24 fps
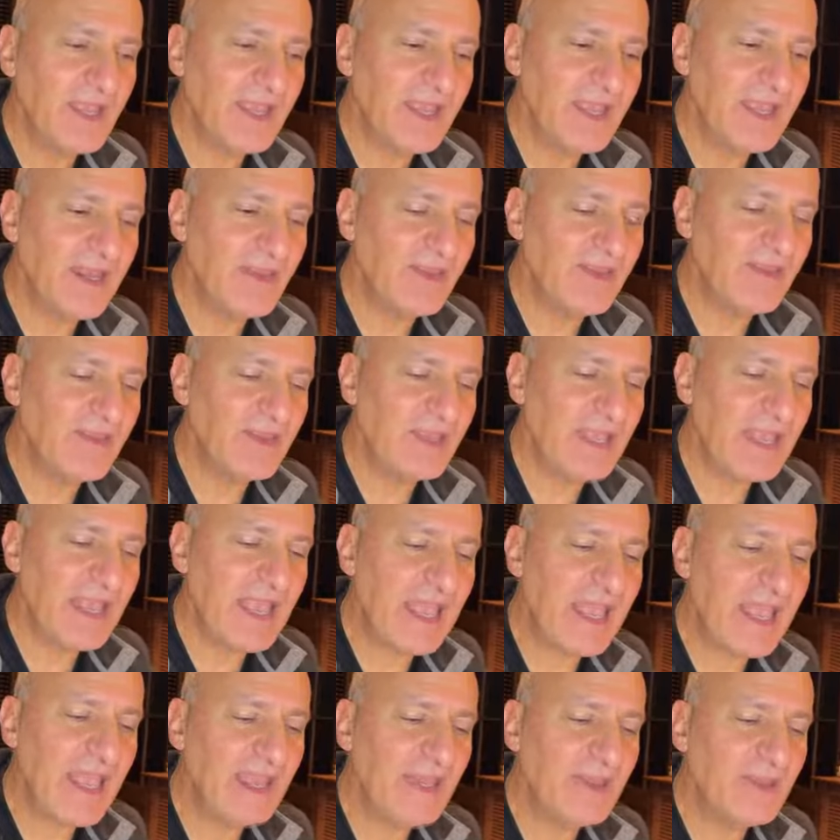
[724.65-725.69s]
And they
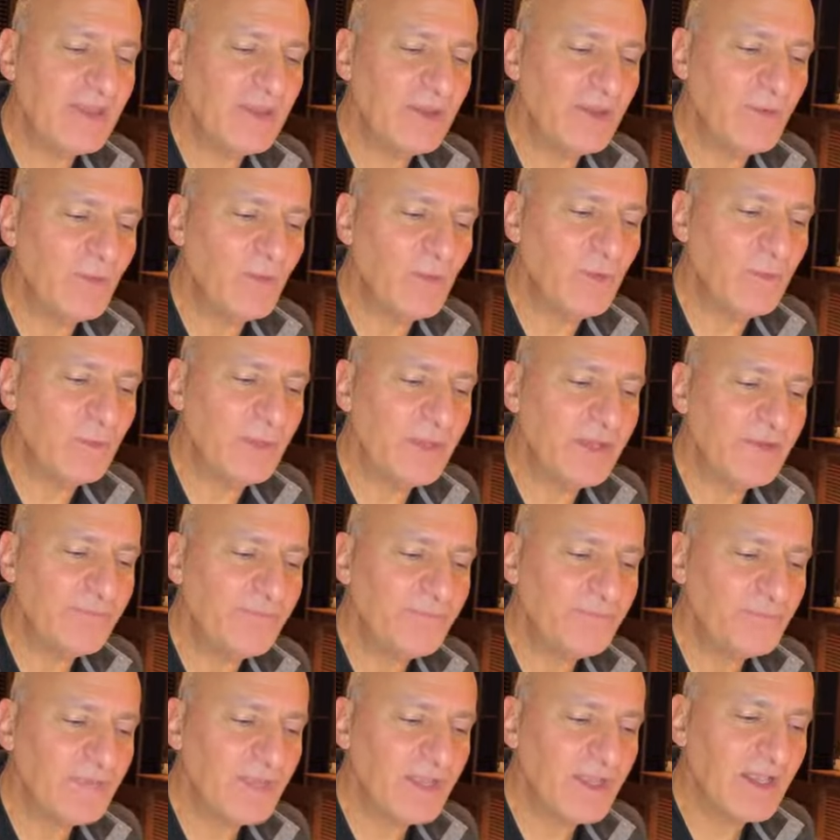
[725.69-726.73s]
had the
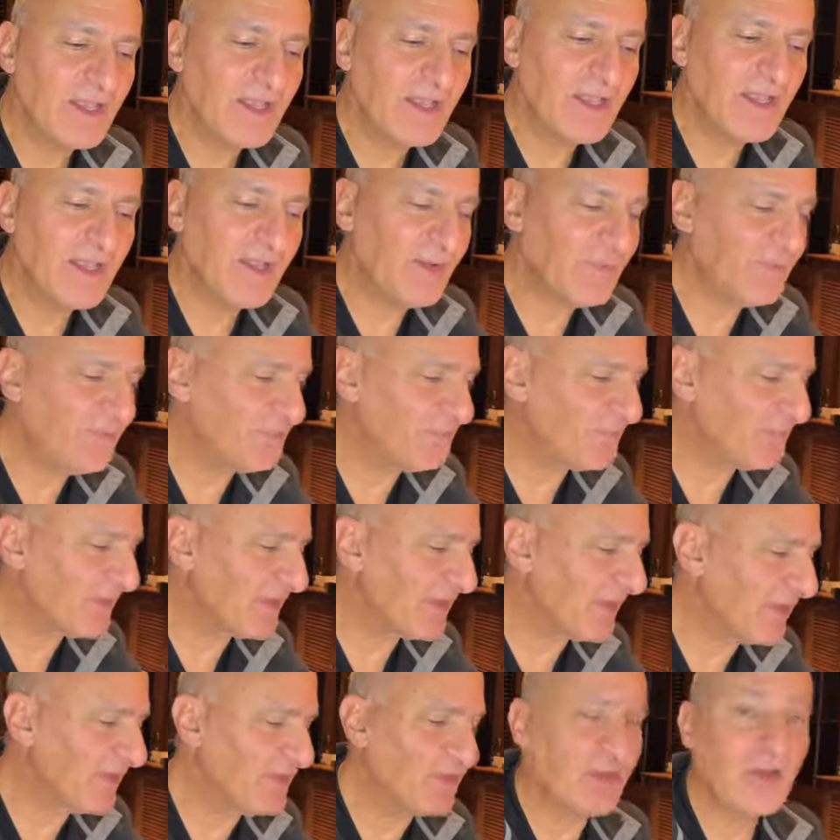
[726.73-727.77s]
woman,
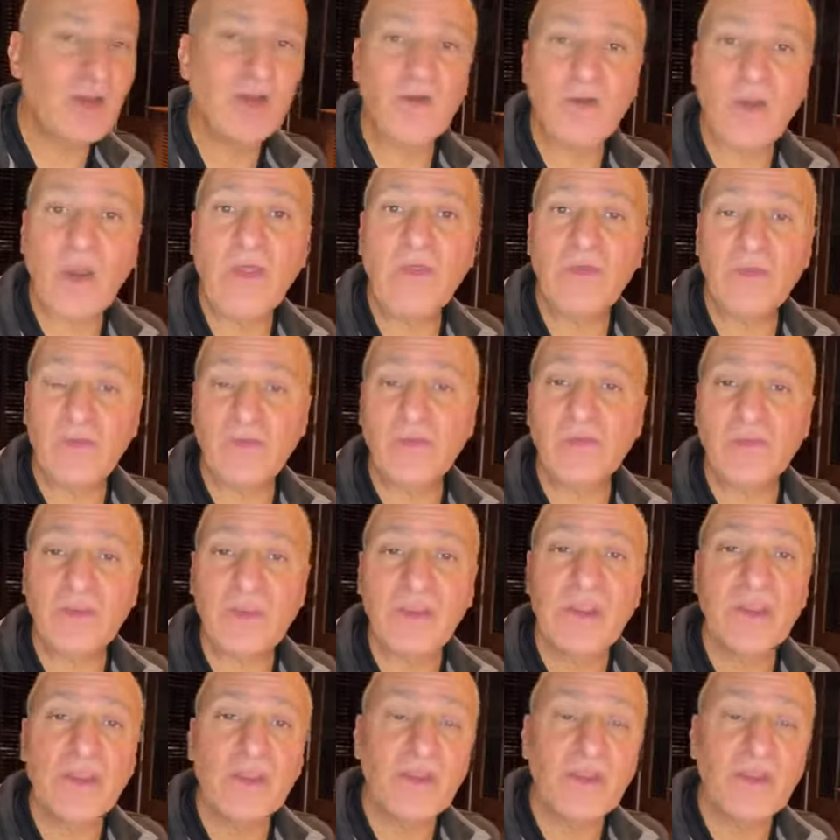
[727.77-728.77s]
the Carruthers,